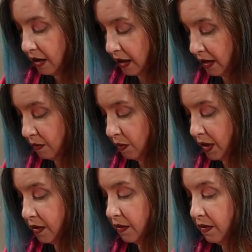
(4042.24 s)
I
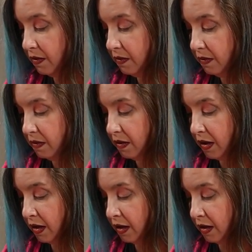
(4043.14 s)
will
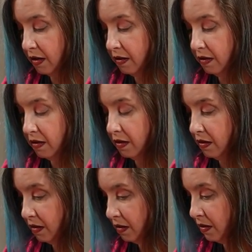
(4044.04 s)
uh,
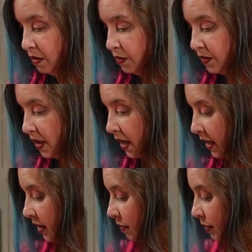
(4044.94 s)
use the hot
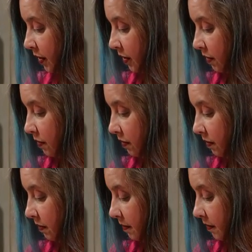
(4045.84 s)
air balloon.
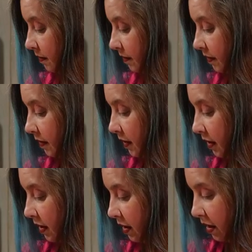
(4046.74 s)

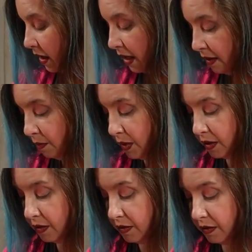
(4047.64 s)
I
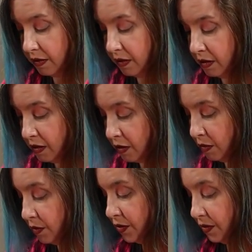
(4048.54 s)
will
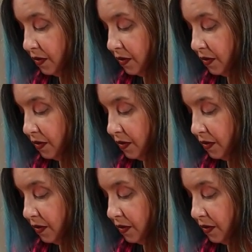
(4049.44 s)
use